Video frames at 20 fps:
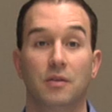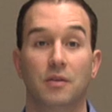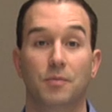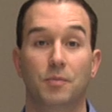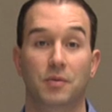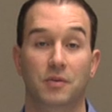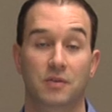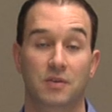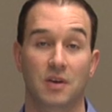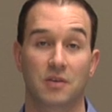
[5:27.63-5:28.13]

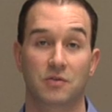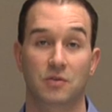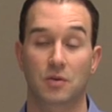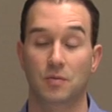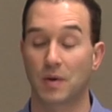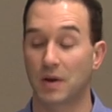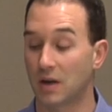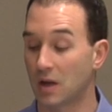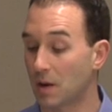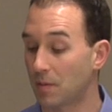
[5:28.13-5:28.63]
the
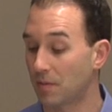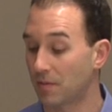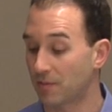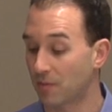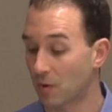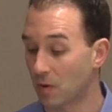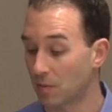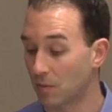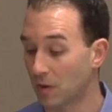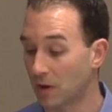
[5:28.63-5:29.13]
sensor may not
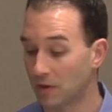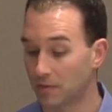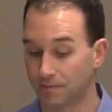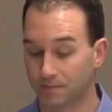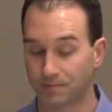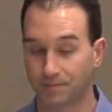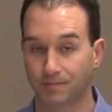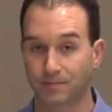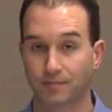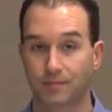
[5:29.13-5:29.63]
perform well.
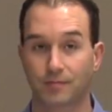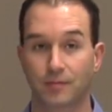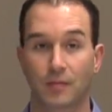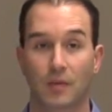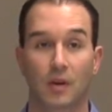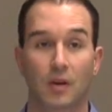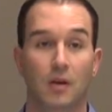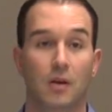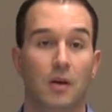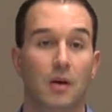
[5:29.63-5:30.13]

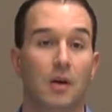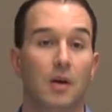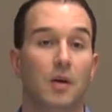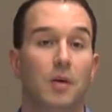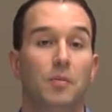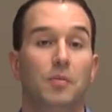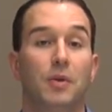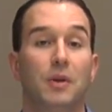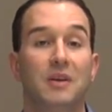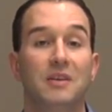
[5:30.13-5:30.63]

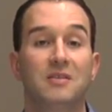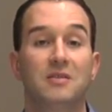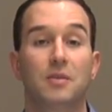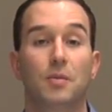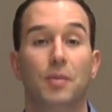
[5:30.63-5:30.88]
Place